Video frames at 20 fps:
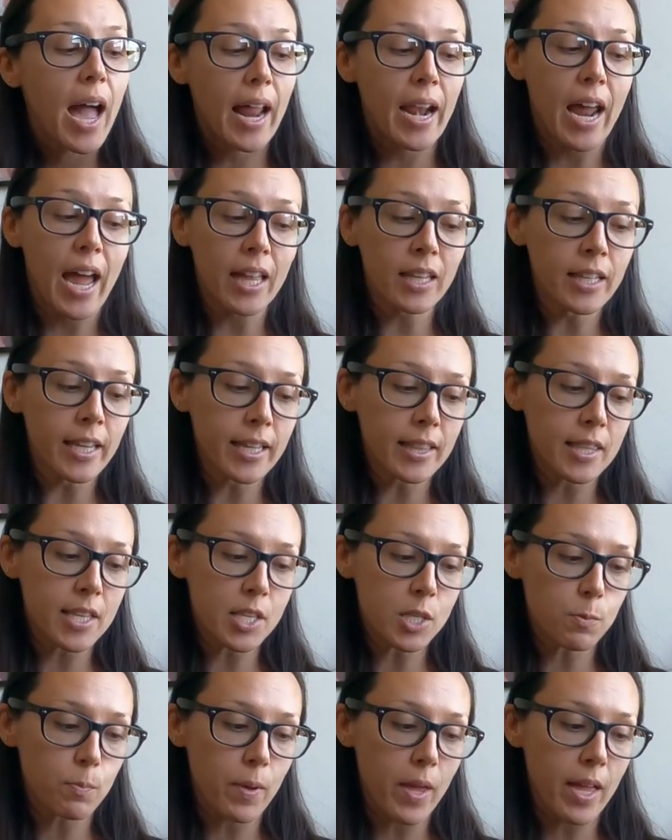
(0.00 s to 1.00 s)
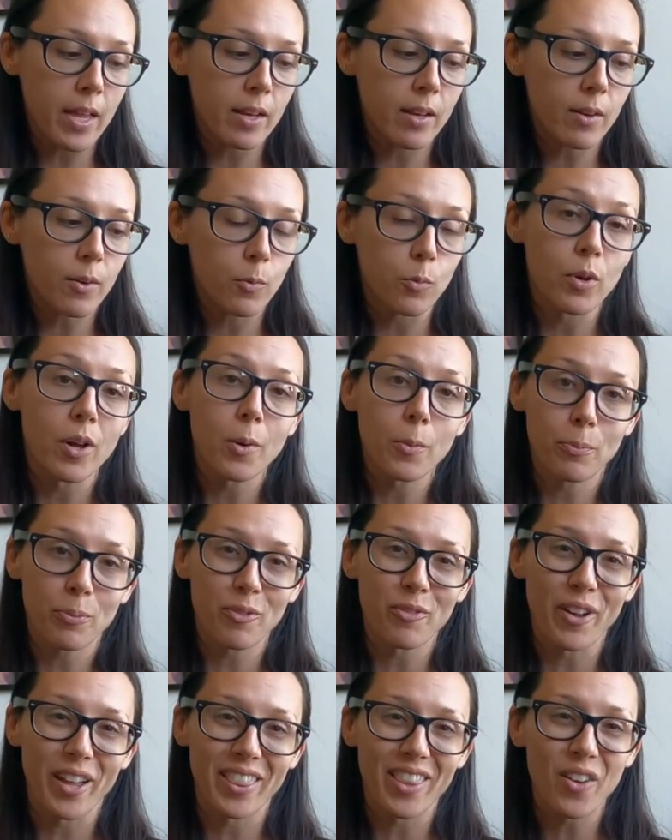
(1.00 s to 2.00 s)
And I like this bed, well,
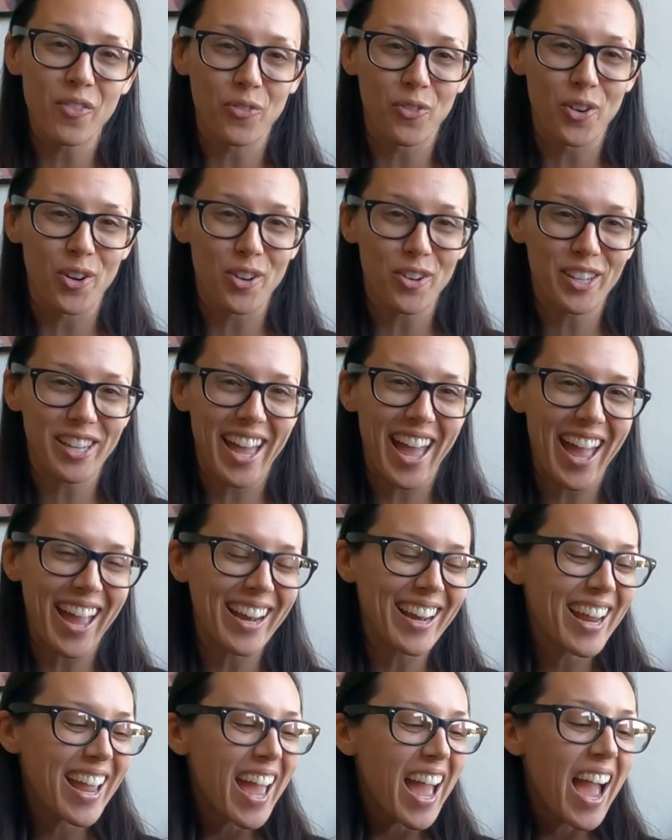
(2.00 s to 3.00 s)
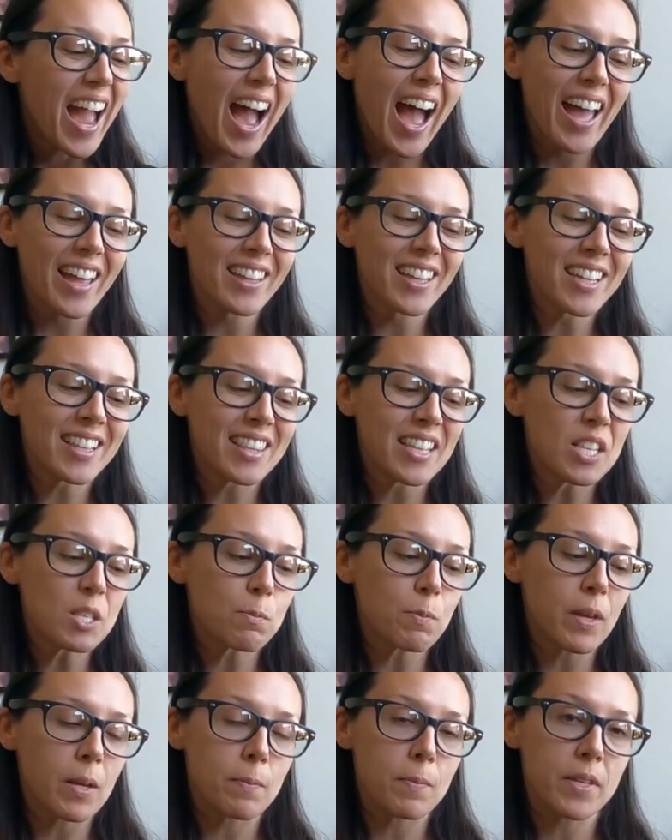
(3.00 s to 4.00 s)
provide that for your cat. I like
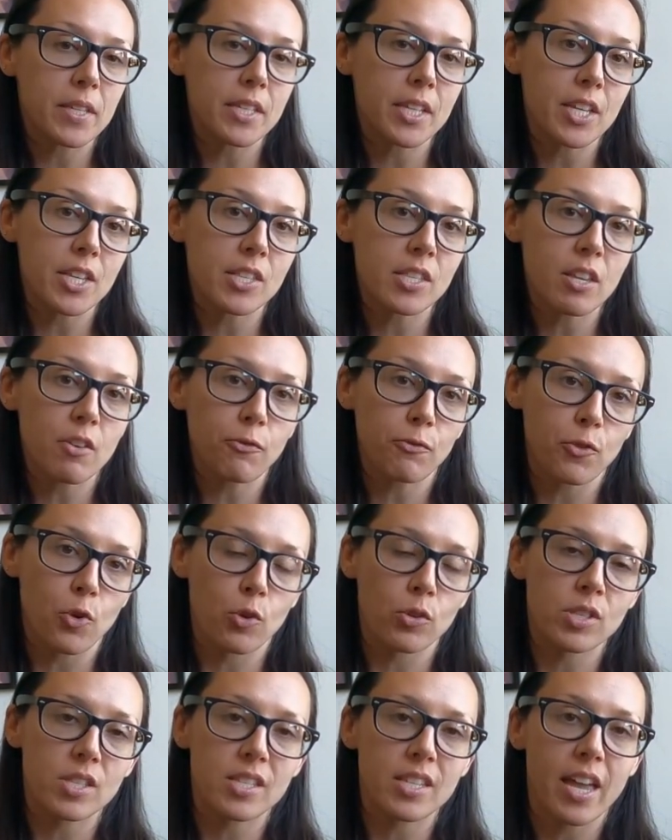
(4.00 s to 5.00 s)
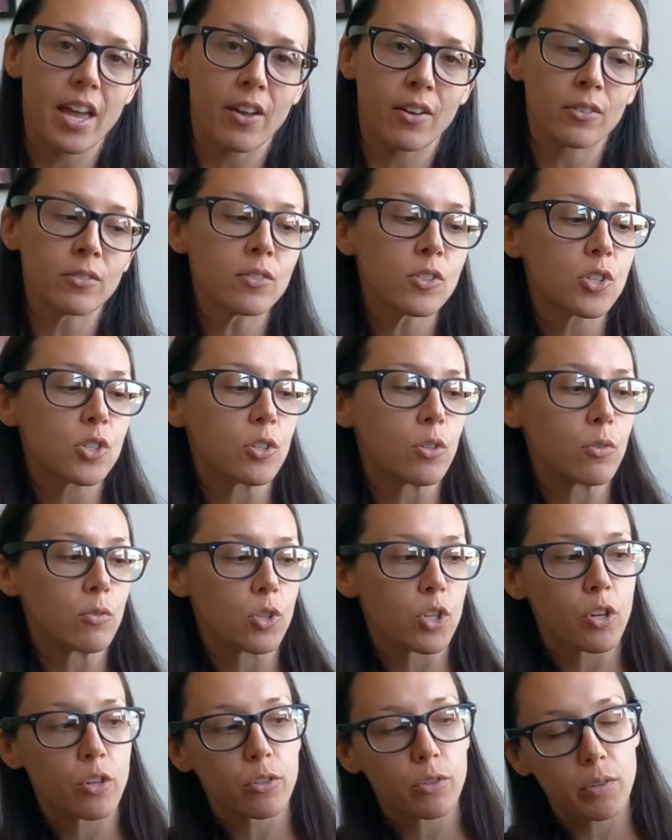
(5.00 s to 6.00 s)
this bed because it folds down so
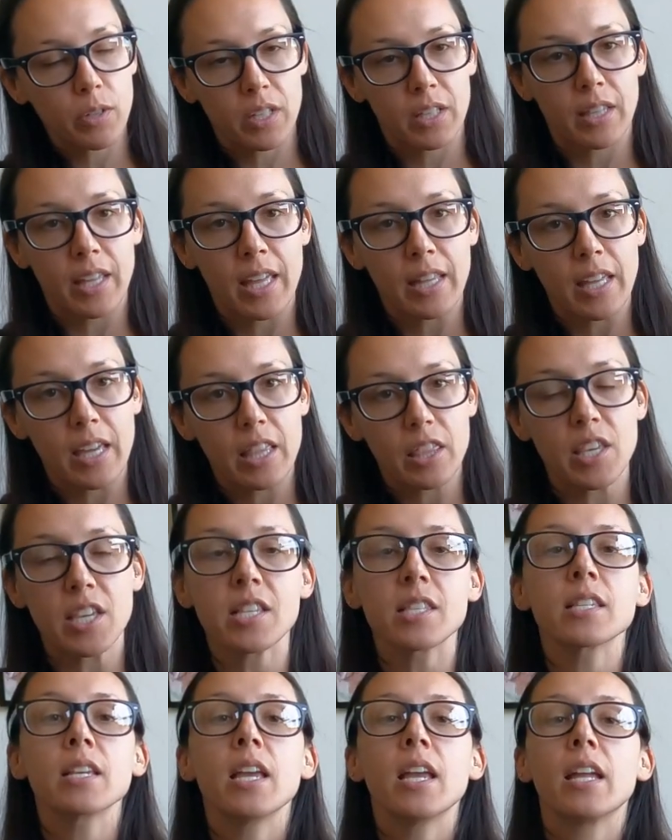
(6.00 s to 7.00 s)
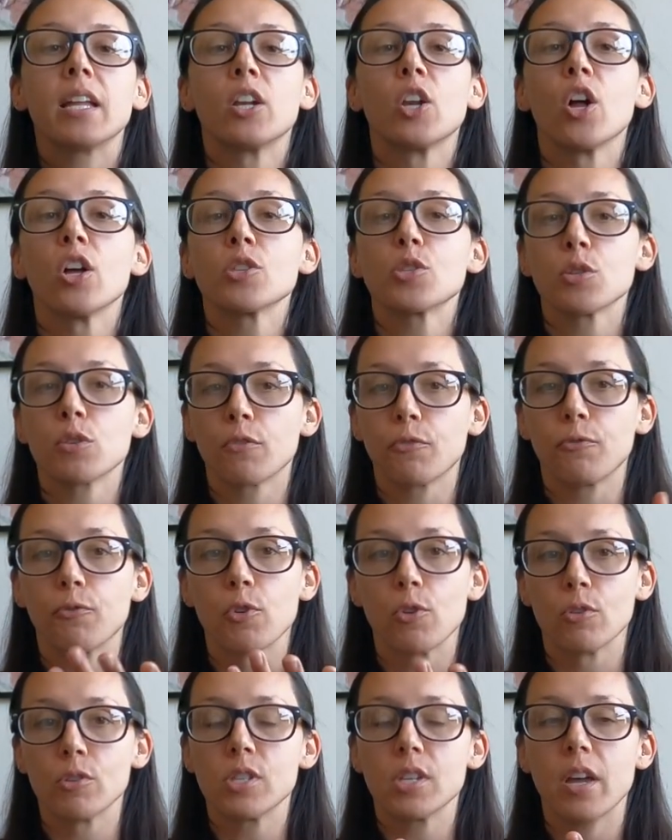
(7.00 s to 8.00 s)
Jericho can lay like this. It also
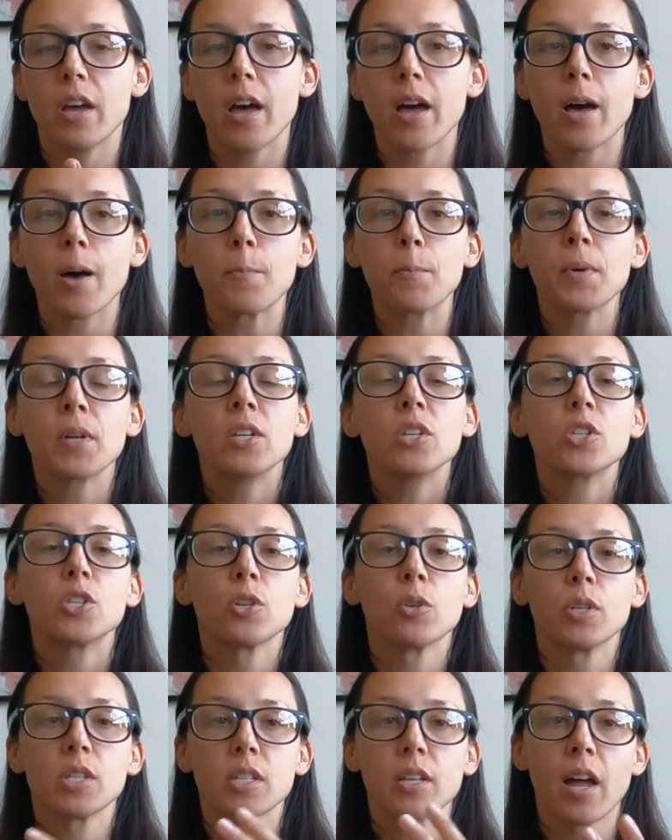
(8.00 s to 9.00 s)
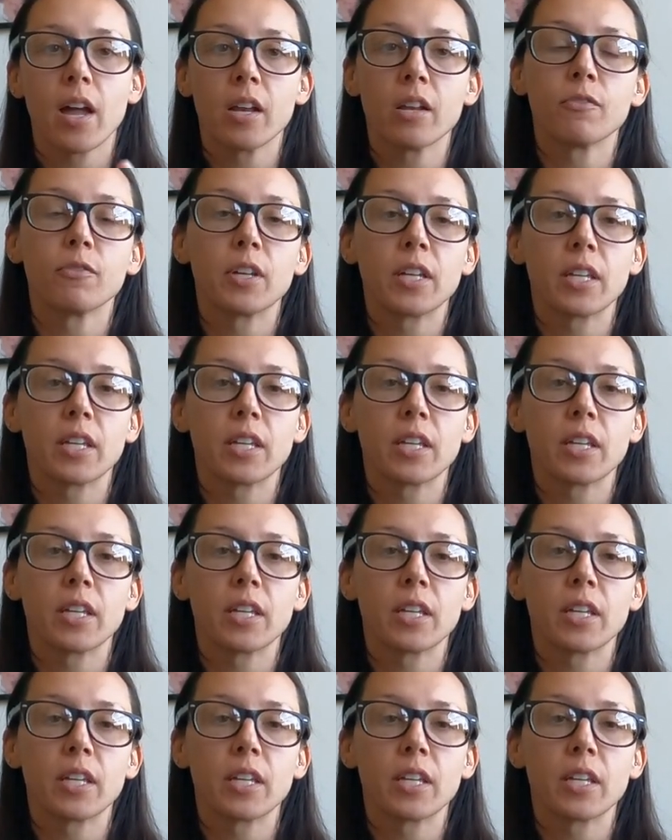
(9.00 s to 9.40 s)
folds up, so it's kind of